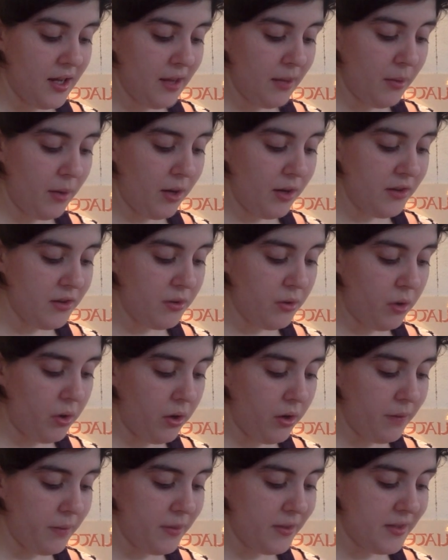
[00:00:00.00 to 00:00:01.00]
They were all so
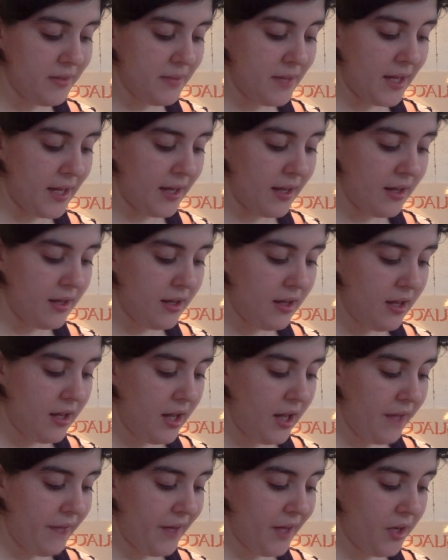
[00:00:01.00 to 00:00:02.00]
horrible to me.
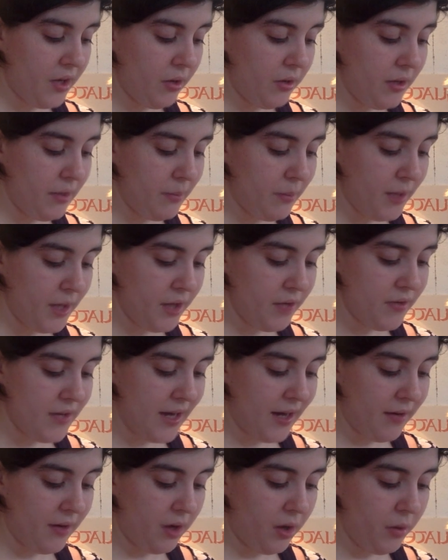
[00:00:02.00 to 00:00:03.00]
If I could only bring you
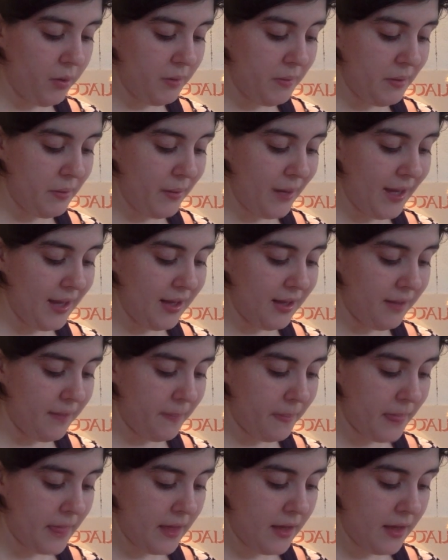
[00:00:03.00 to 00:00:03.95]
down, all would be well.